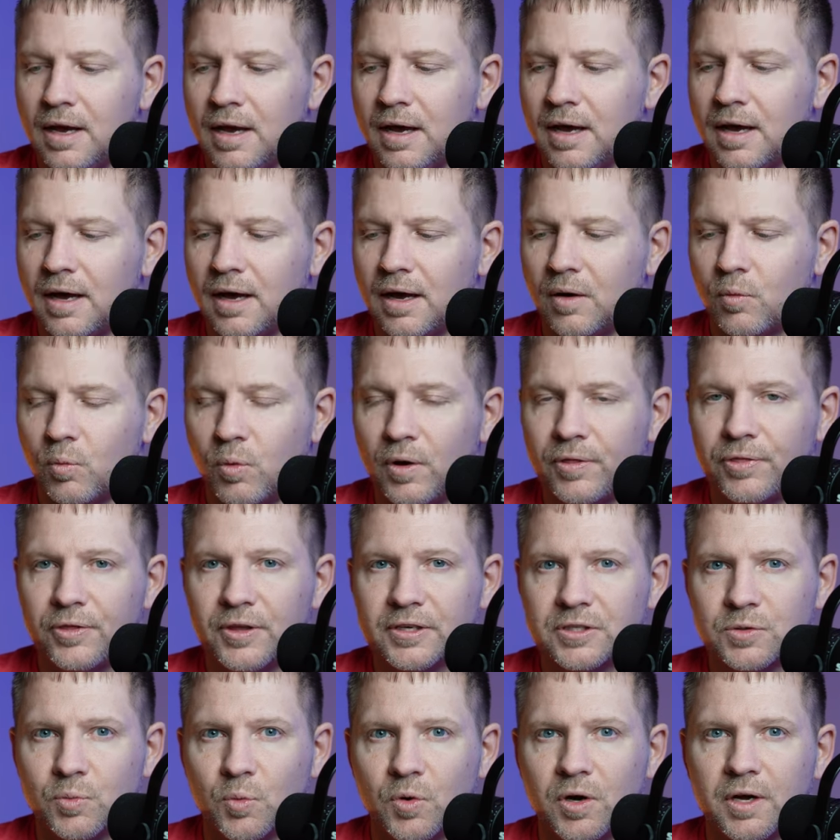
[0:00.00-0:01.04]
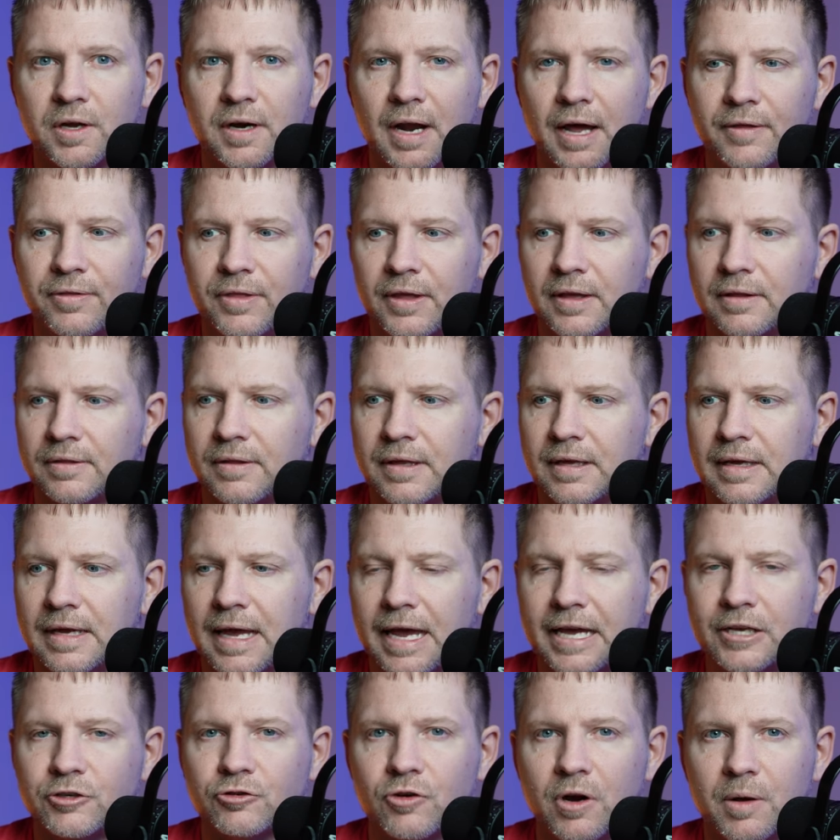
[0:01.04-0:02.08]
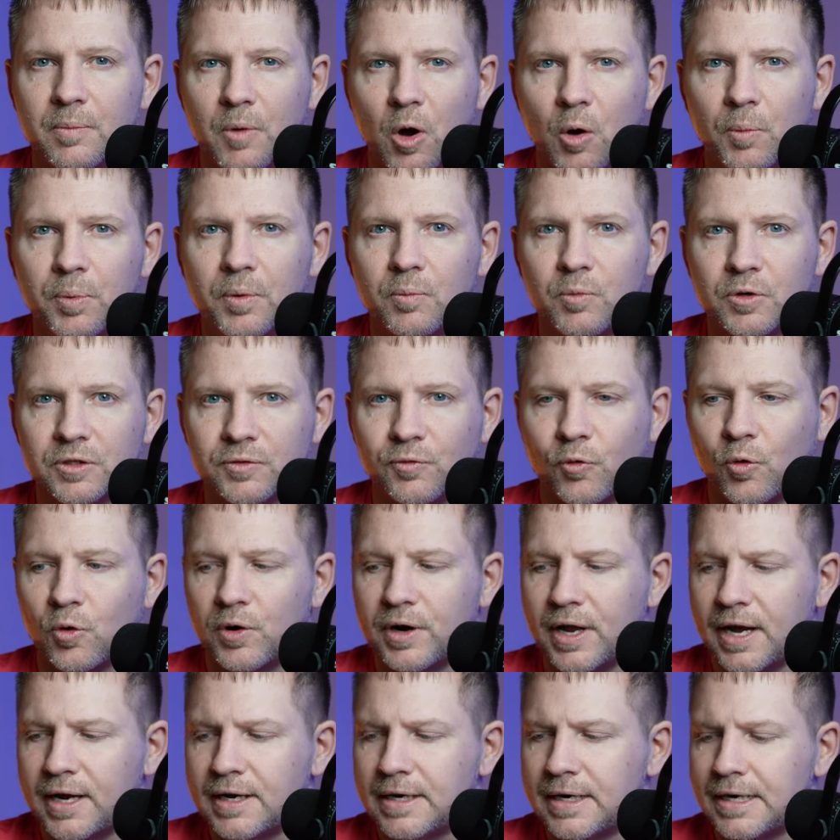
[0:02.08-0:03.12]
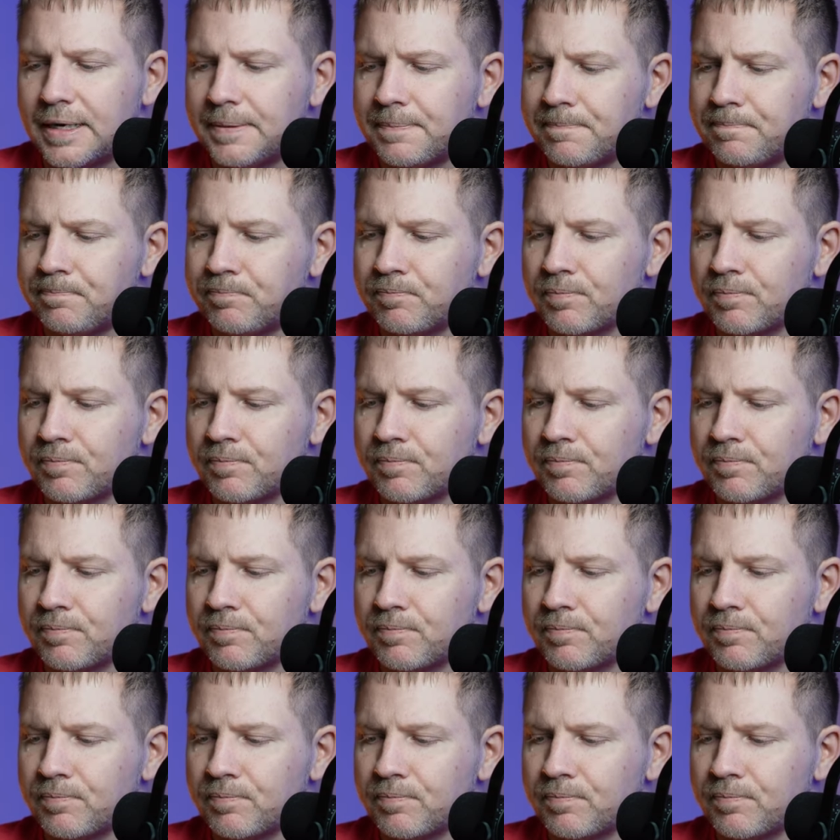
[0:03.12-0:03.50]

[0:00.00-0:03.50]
Uh, with this one, I think the Atrium Open was 490.